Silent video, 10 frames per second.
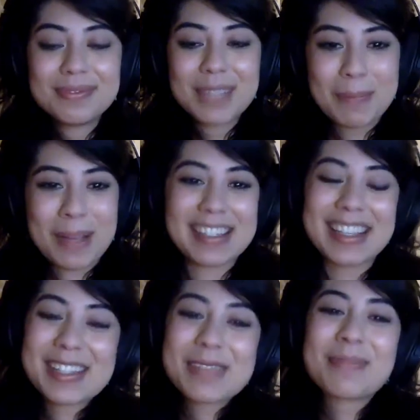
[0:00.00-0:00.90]

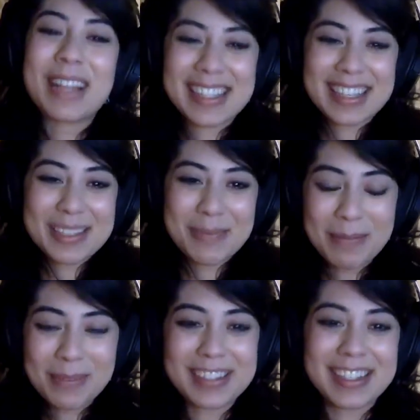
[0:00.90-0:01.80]
Blessings
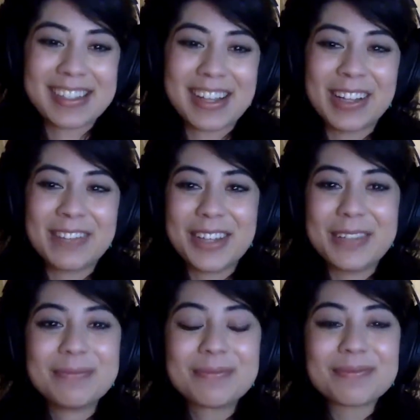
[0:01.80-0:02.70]
upon blessings to all of you.